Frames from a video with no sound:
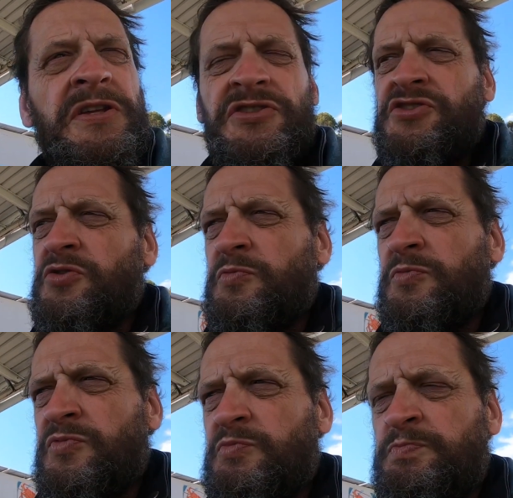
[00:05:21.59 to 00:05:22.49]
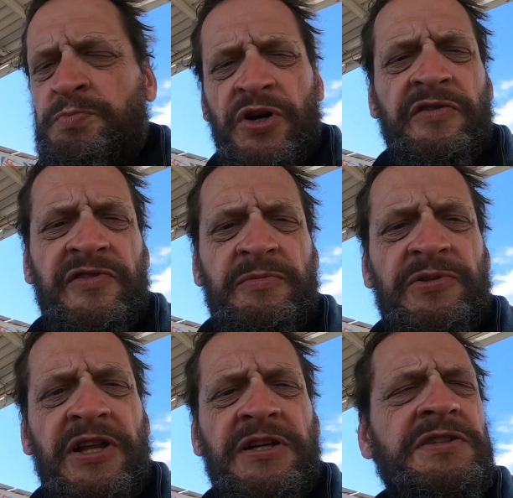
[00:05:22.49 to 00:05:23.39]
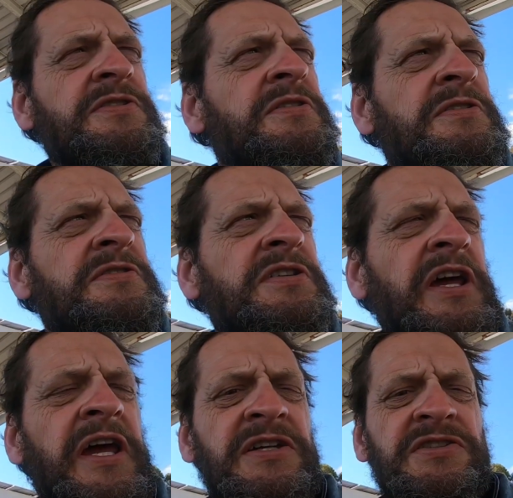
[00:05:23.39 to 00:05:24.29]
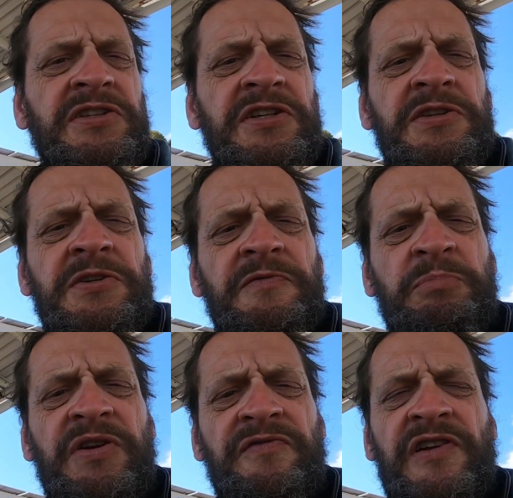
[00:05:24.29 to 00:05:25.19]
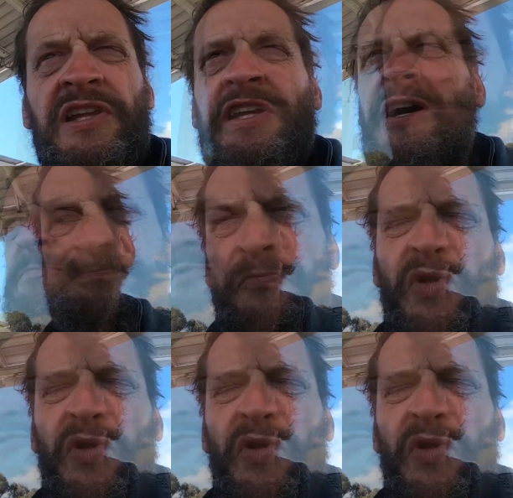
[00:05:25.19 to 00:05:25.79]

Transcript: this is a perfect place to actually be filling up.